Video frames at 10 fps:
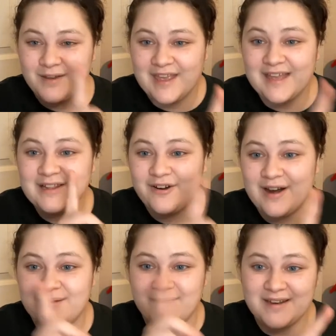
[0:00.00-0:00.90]
Michaela
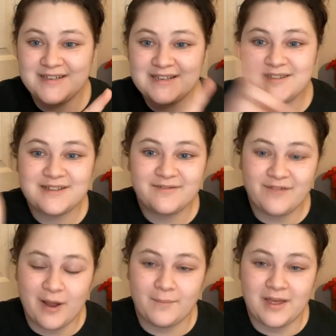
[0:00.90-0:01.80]
Grant Mentis
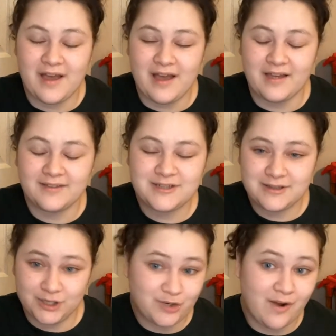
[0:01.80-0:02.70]
from
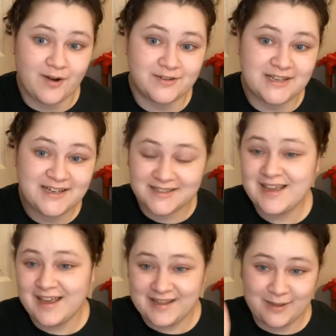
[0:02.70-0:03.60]
the Toronto Six
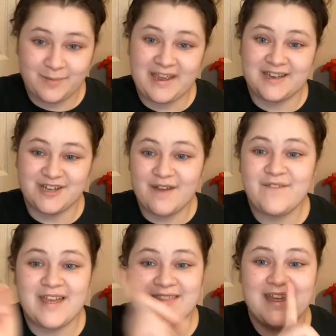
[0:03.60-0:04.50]
in the PHF,
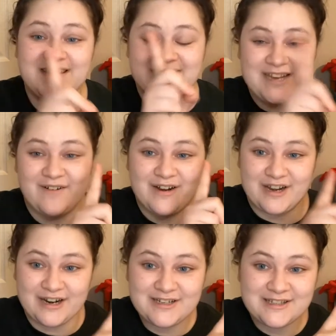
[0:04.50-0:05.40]
and then Sarah
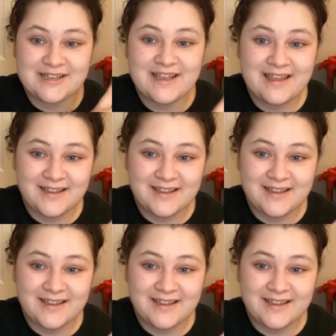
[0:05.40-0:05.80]
Nurse